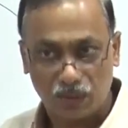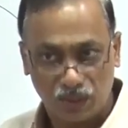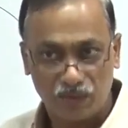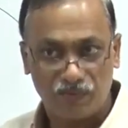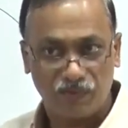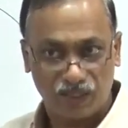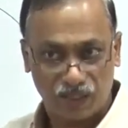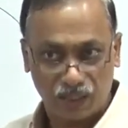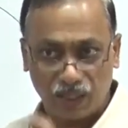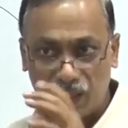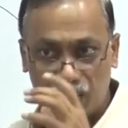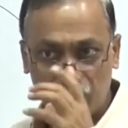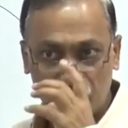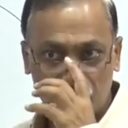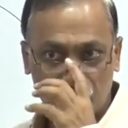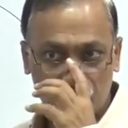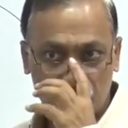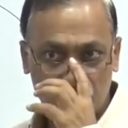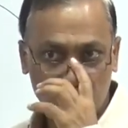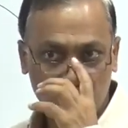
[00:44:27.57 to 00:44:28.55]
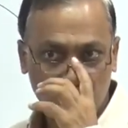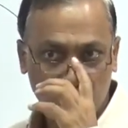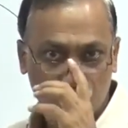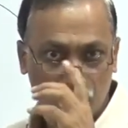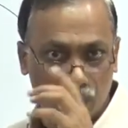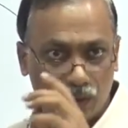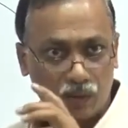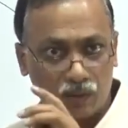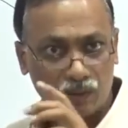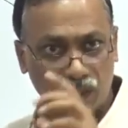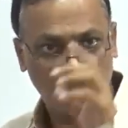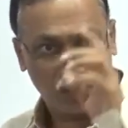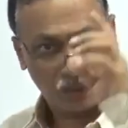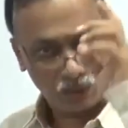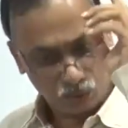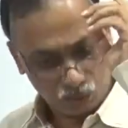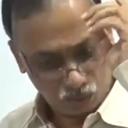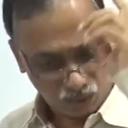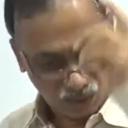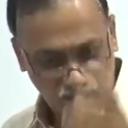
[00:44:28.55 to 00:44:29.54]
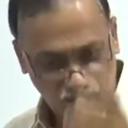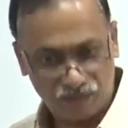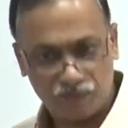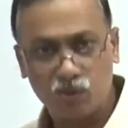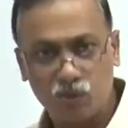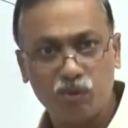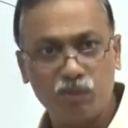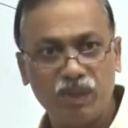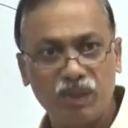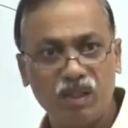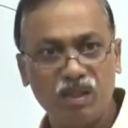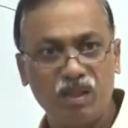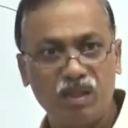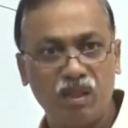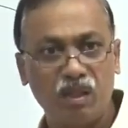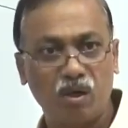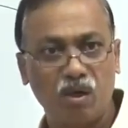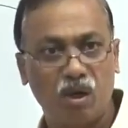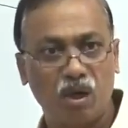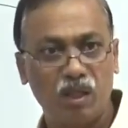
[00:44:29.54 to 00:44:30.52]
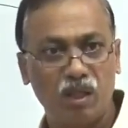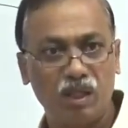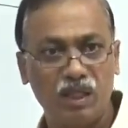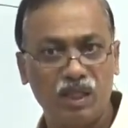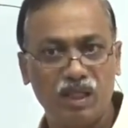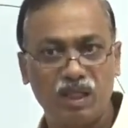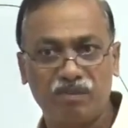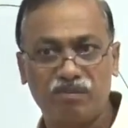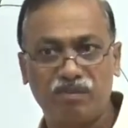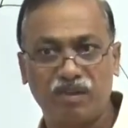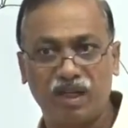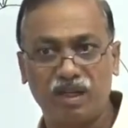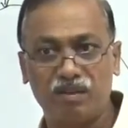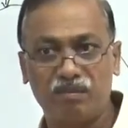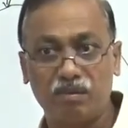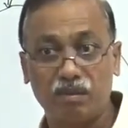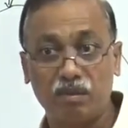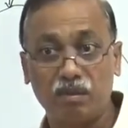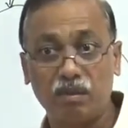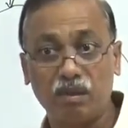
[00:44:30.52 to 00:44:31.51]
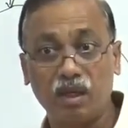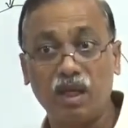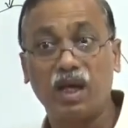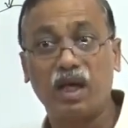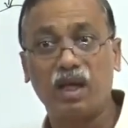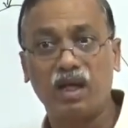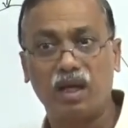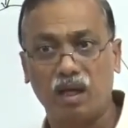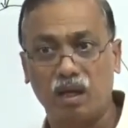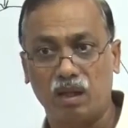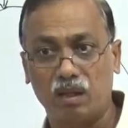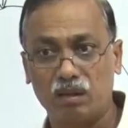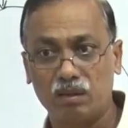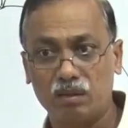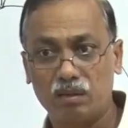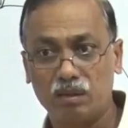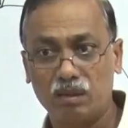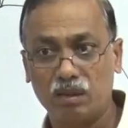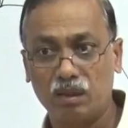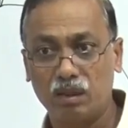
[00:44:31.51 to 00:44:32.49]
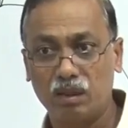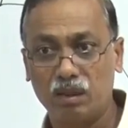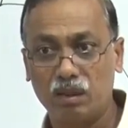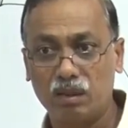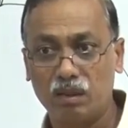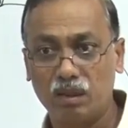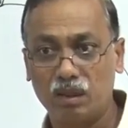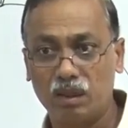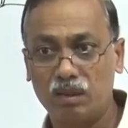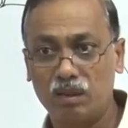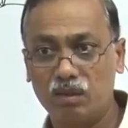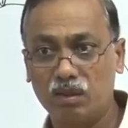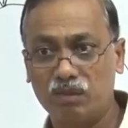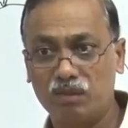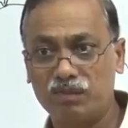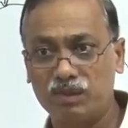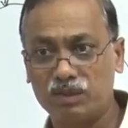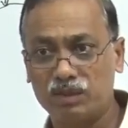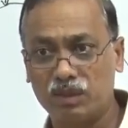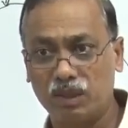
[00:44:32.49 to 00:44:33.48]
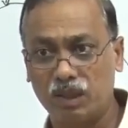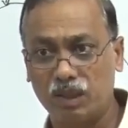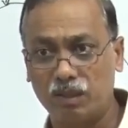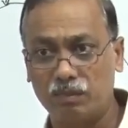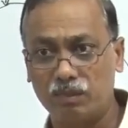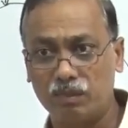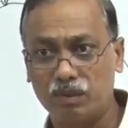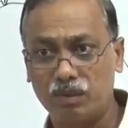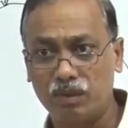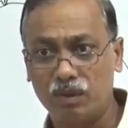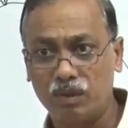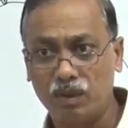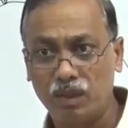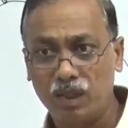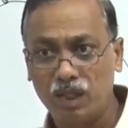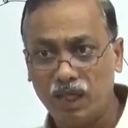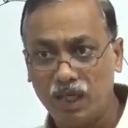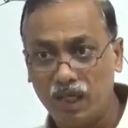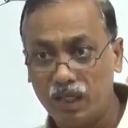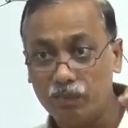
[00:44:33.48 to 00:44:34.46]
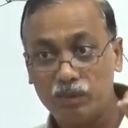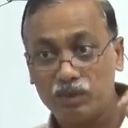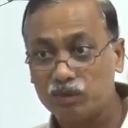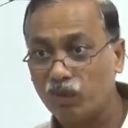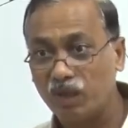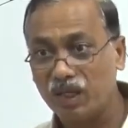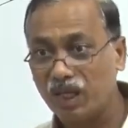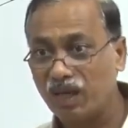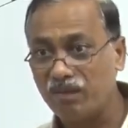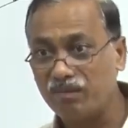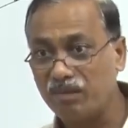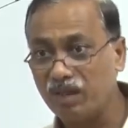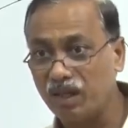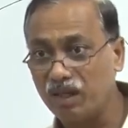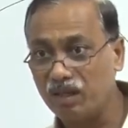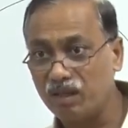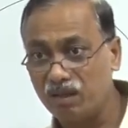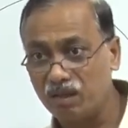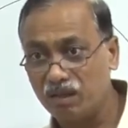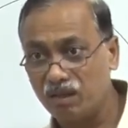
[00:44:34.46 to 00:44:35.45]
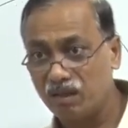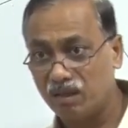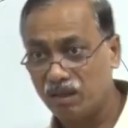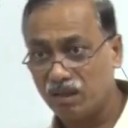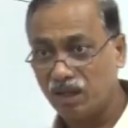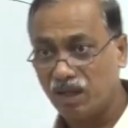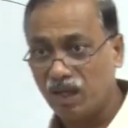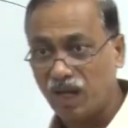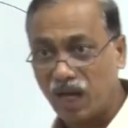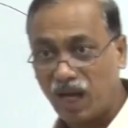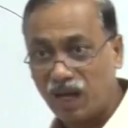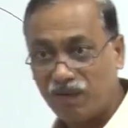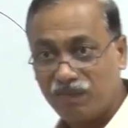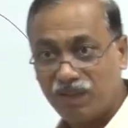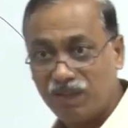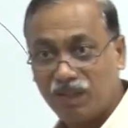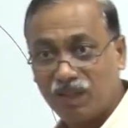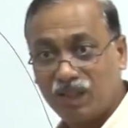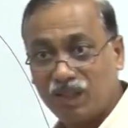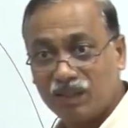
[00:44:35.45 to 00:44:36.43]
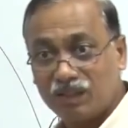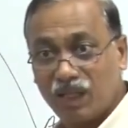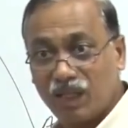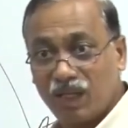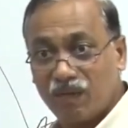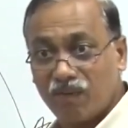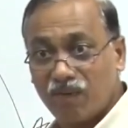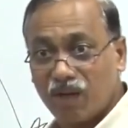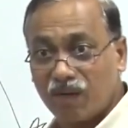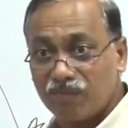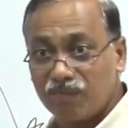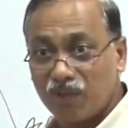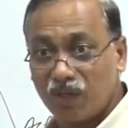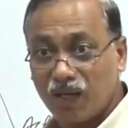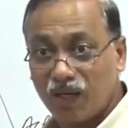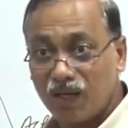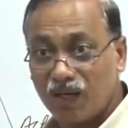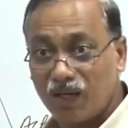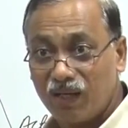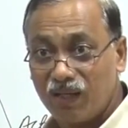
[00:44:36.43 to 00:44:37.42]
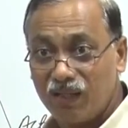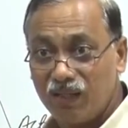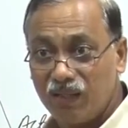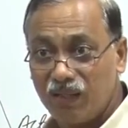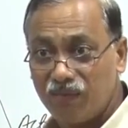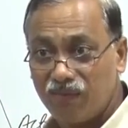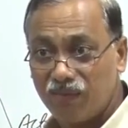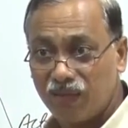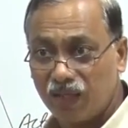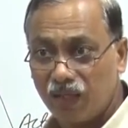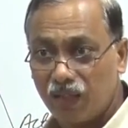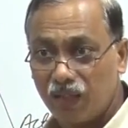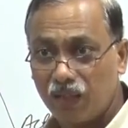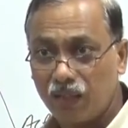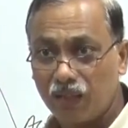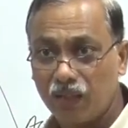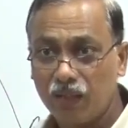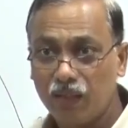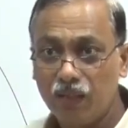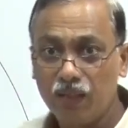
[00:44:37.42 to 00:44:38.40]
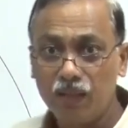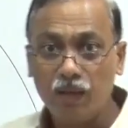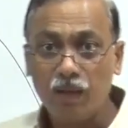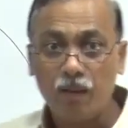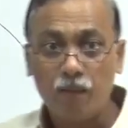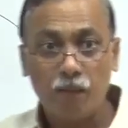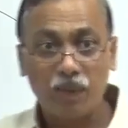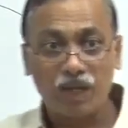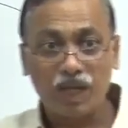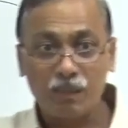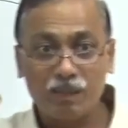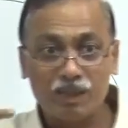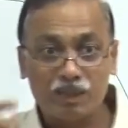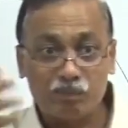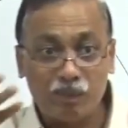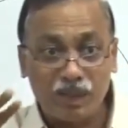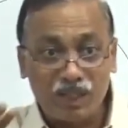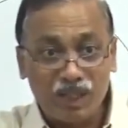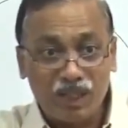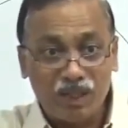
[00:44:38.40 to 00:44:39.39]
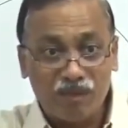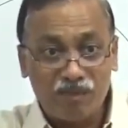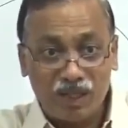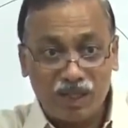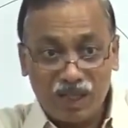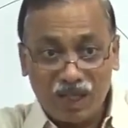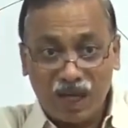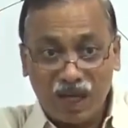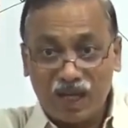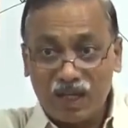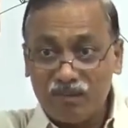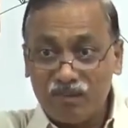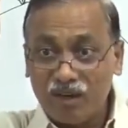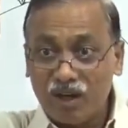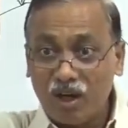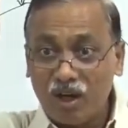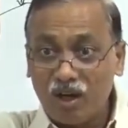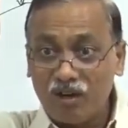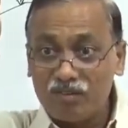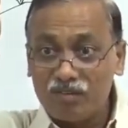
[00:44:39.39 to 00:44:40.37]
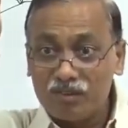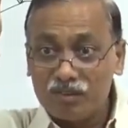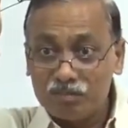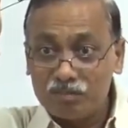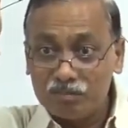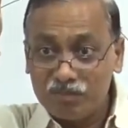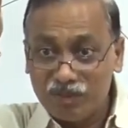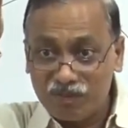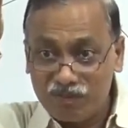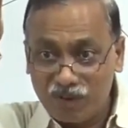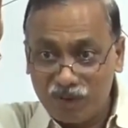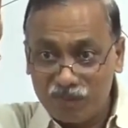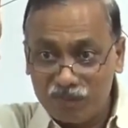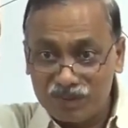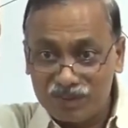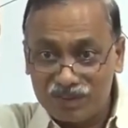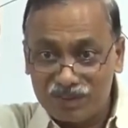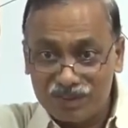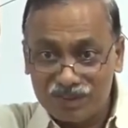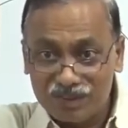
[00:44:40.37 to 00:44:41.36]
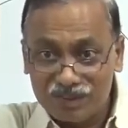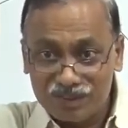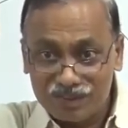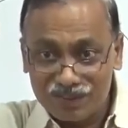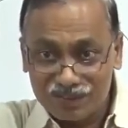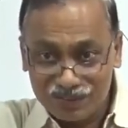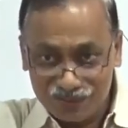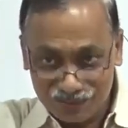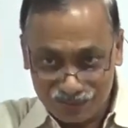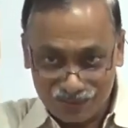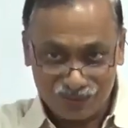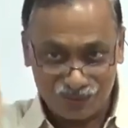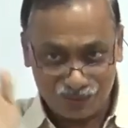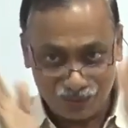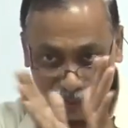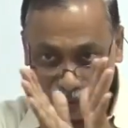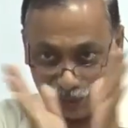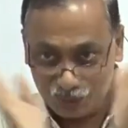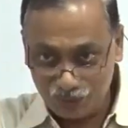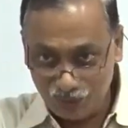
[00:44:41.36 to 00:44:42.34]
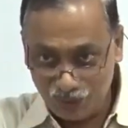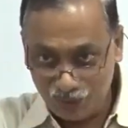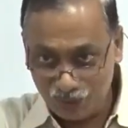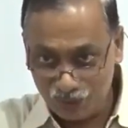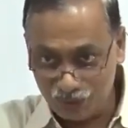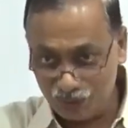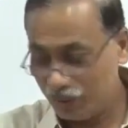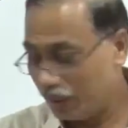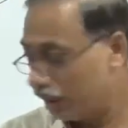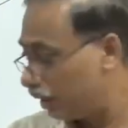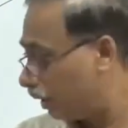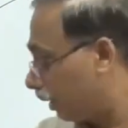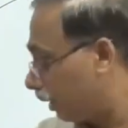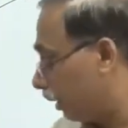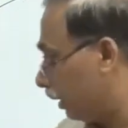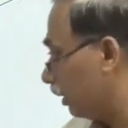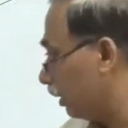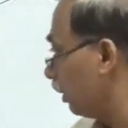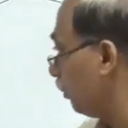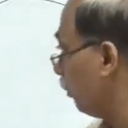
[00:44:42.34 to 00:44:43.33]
If I tell you that you have to be in all India 5 AIR in your first attempt, it means what I have done? I have increased the level of your difficulty, but I am expecting a very high level of performance. So, both will go together. This